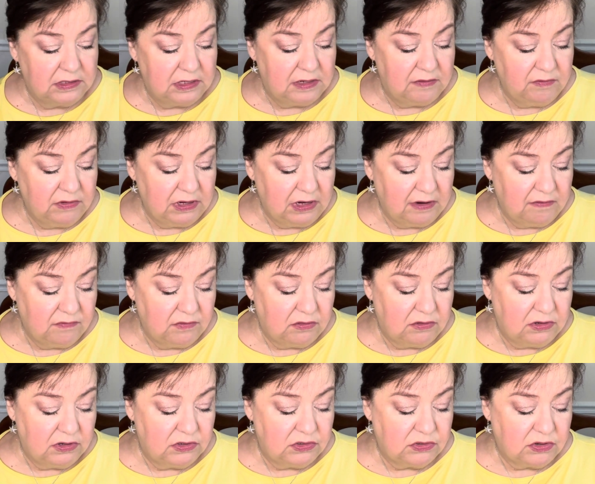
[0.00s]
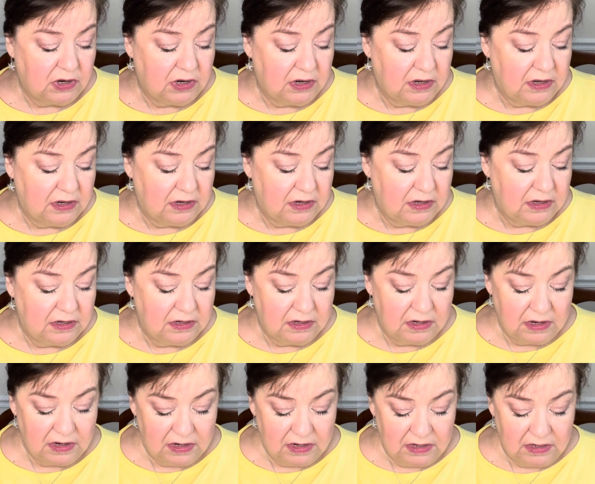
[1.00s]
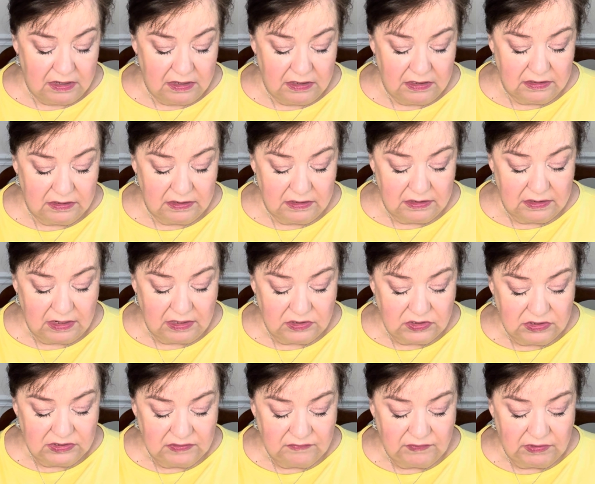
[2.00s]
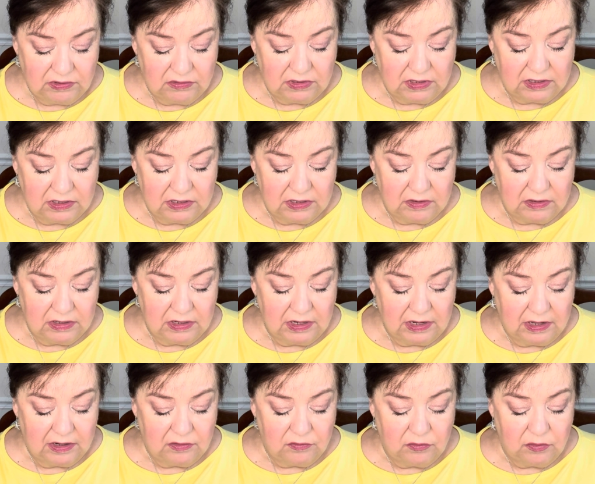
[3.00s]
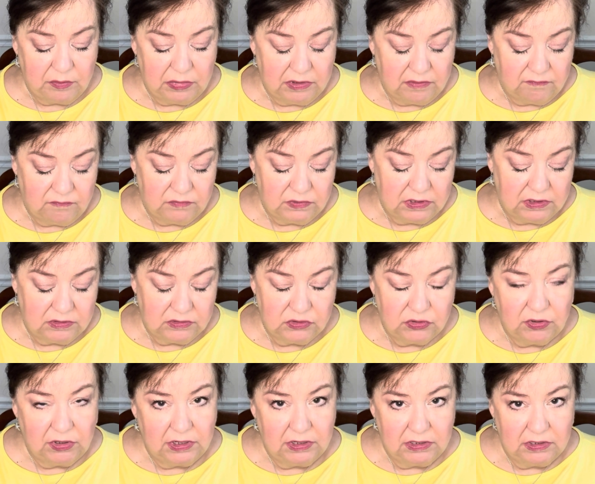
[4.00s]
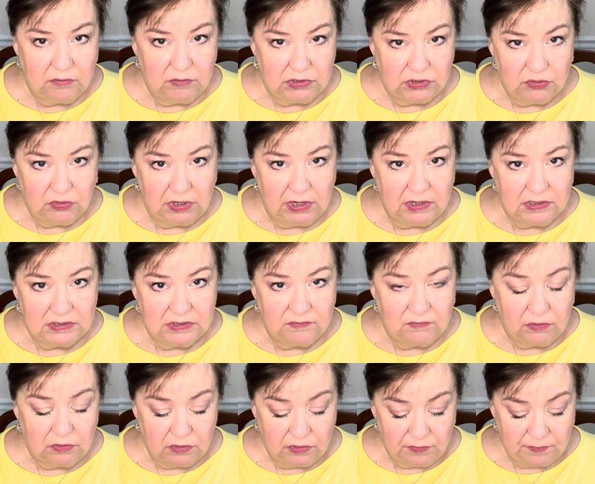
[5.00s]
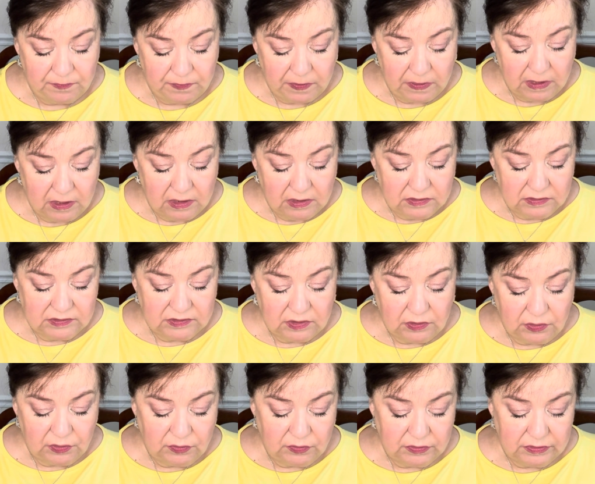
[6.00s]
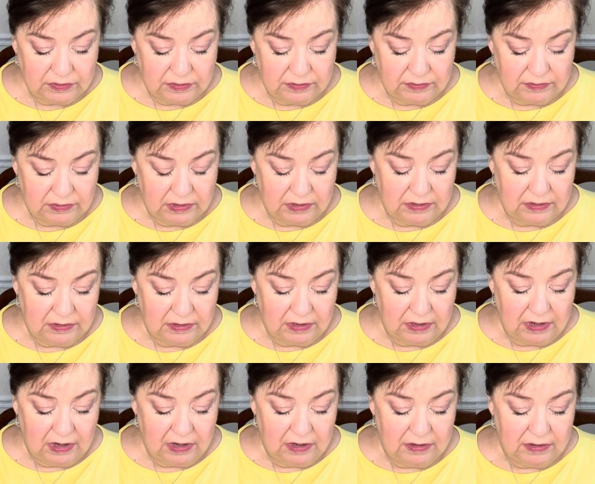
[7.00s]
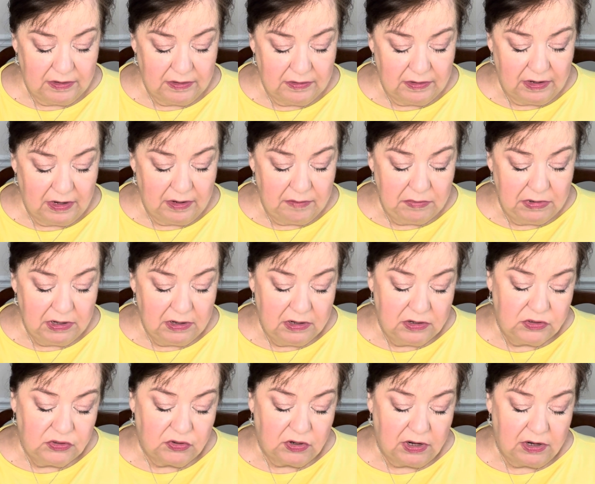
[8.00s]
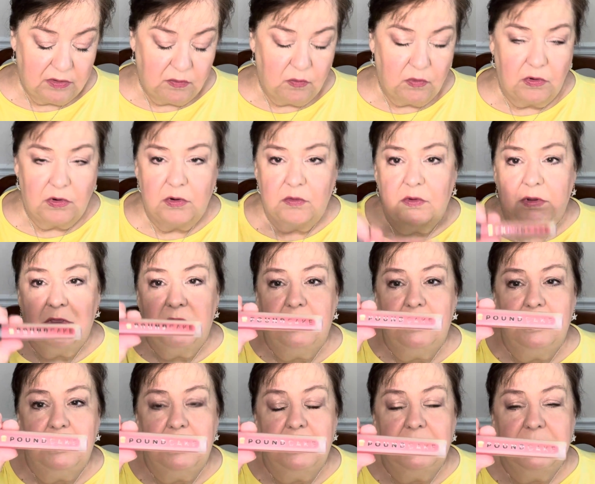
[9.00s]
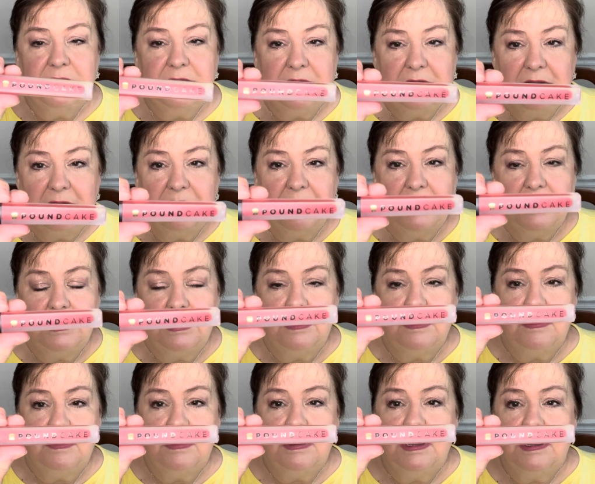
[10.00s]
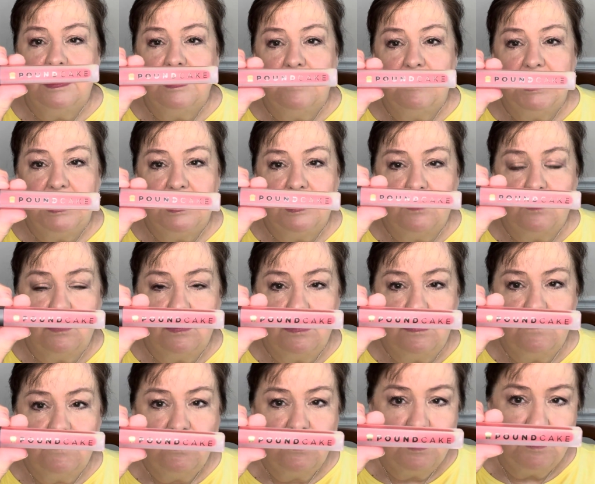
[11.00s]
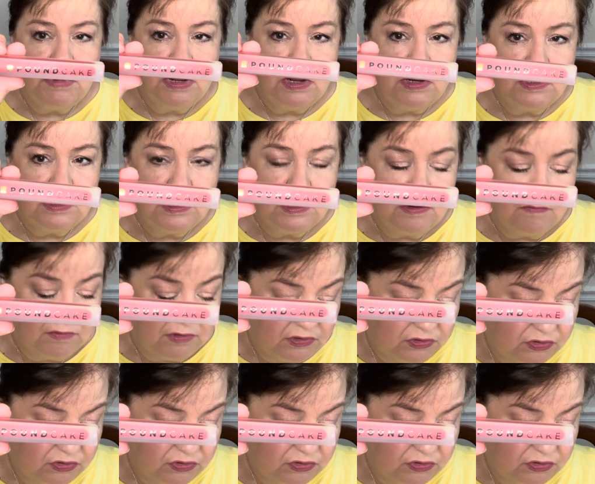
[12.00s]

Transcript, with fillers: even after it dried, I just felt like it had a little bit of, it, it would transfer. So I'm gonna try to work with it and see if I can, I can make it work for me to give it a